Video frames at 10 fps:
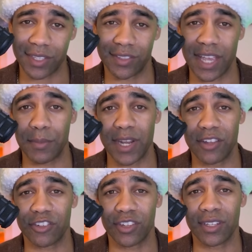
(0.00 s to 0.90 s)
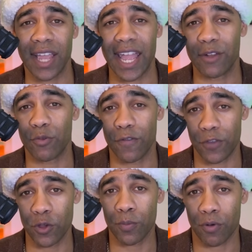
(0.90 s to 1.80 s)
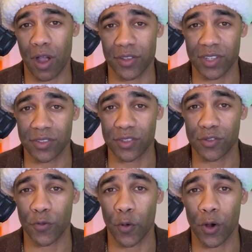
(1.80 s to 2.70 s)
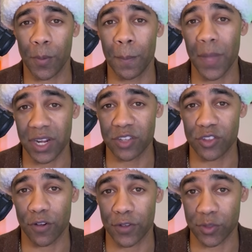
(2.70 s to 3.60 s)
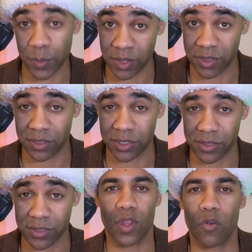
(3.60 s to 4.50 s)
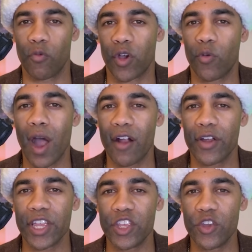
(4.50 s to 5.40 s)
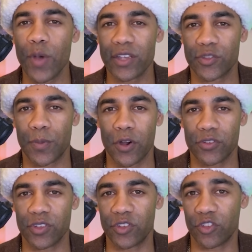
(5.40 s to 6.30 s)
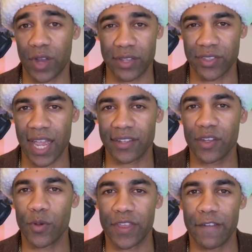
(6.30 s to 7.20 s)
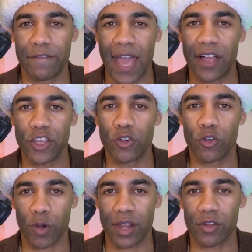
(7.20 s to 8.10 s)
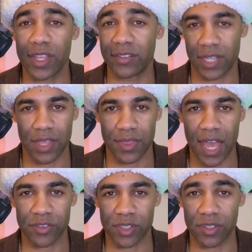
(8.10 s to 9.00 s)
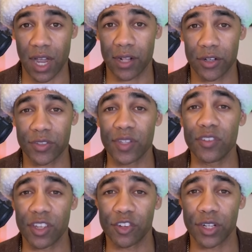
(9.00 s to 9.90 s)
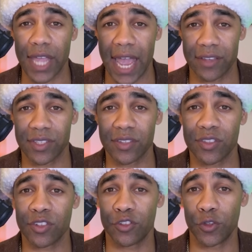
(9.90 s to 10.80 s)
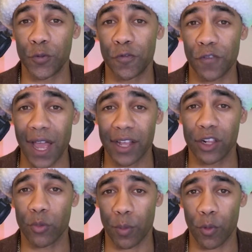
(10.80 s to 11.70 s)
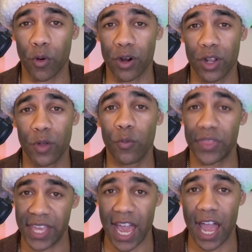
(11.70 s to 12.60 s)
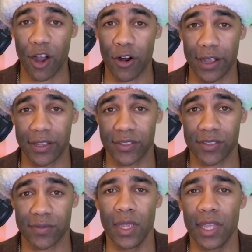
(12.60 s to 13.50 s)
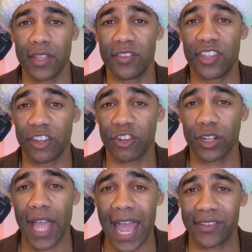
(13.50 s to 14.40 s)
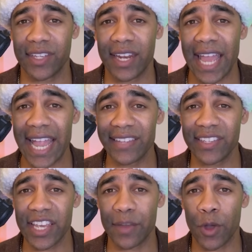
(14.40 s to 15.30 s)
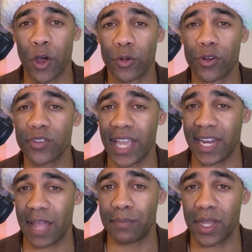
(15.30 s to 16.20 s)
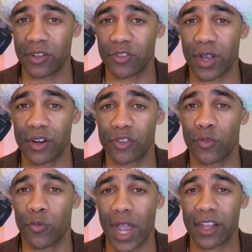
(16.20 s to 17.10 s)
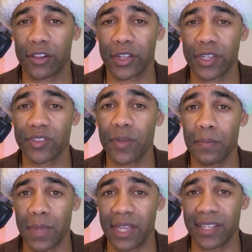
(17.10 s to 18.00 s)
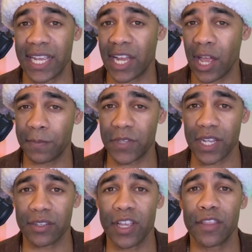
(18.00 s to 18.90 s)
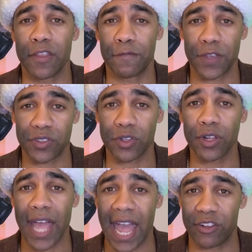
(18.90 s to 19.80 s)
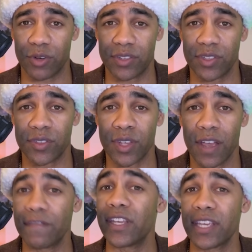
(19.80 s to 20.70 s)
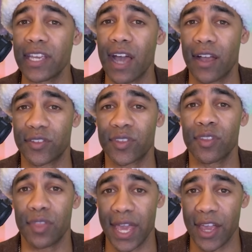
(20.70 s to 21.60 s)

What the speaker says: examination and review processes for money service businesses. Requiring U.S. persons transacting with a value greater than $10,000 in digital assets to file a report with the IRS. Digital asset ATM owners and administrators regularly submit and update the physical addresses of the kiosks they